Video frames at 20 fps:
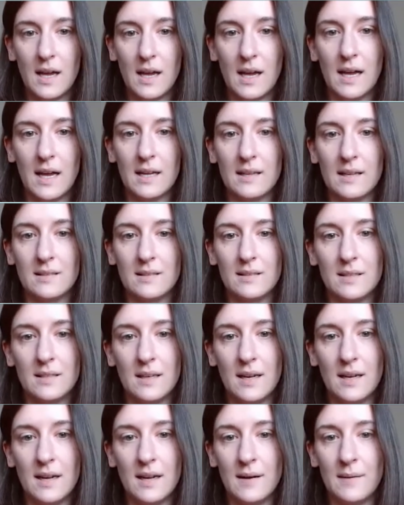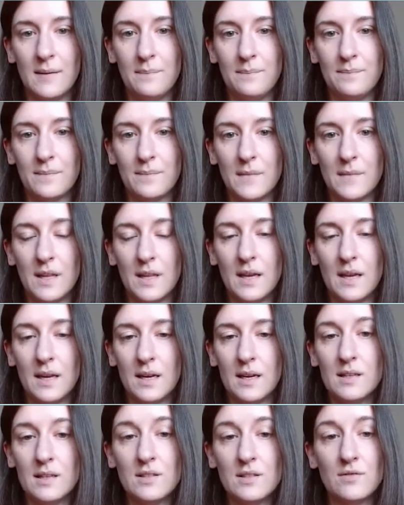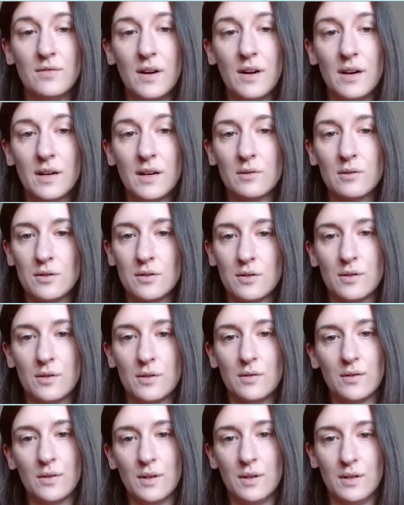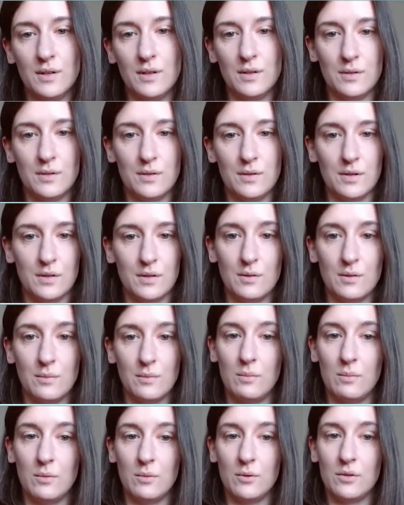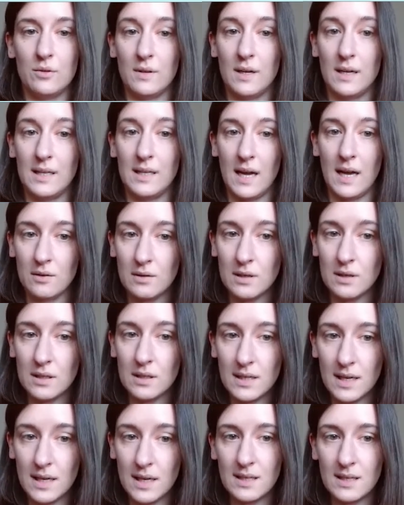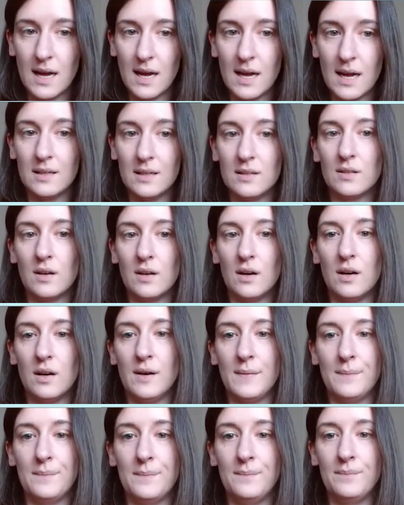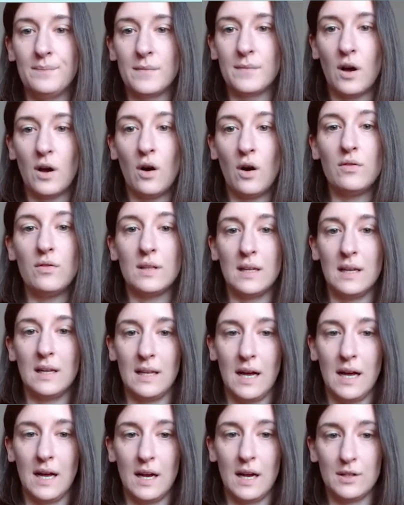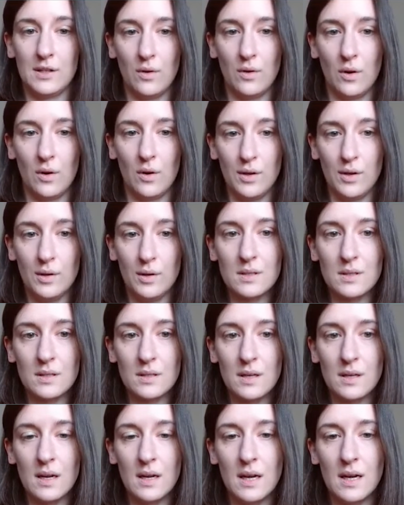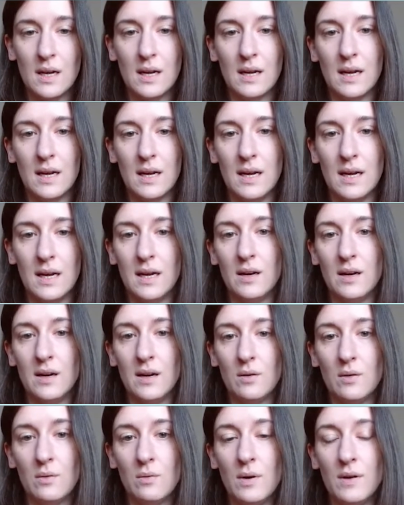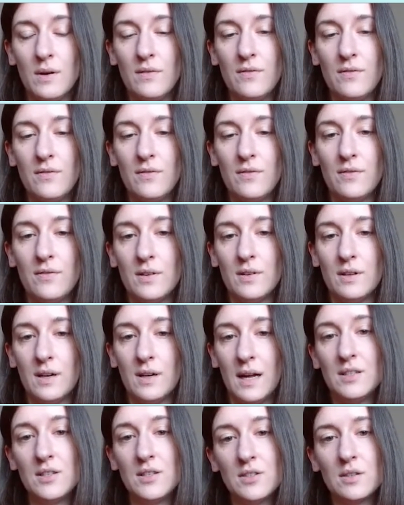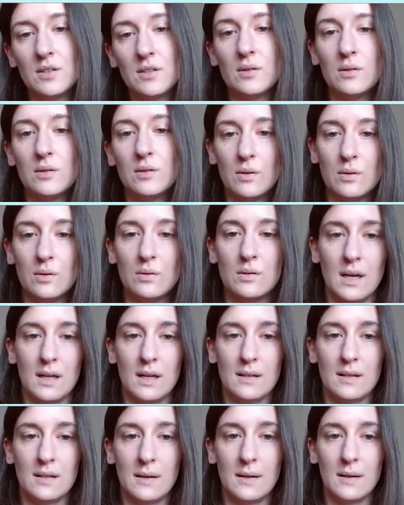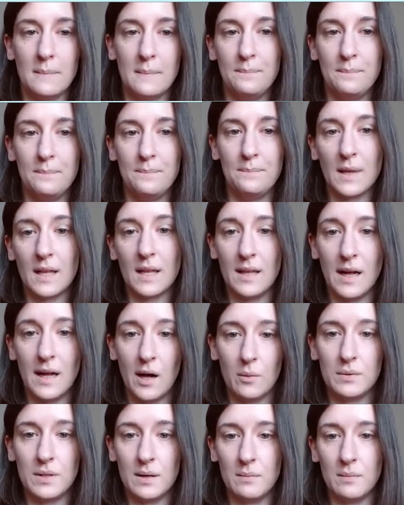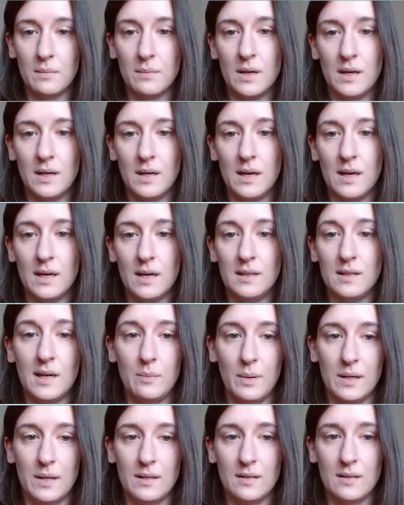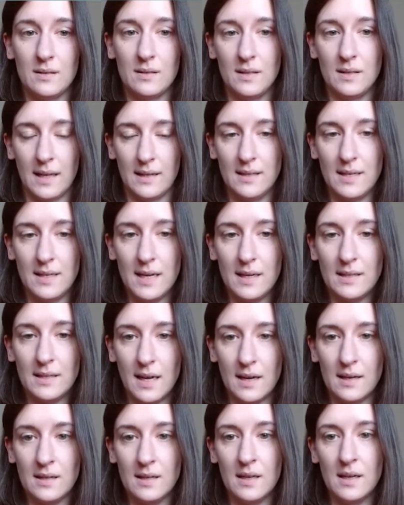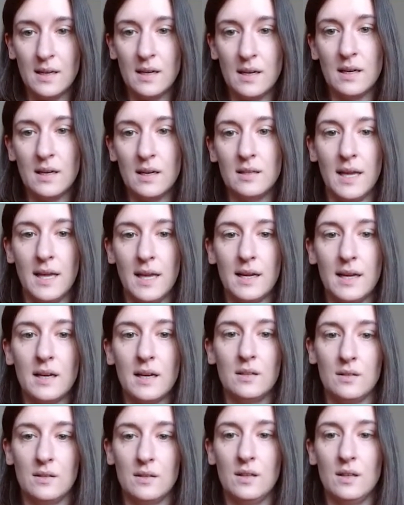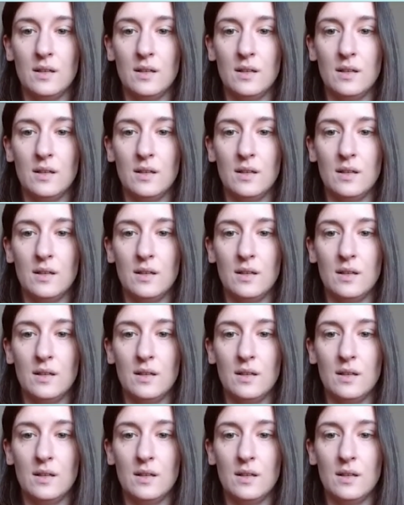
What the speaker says: And it is very crucial for users to be able to get accurate data and often in large volumes. With additional tools that can help them interpret that data, they can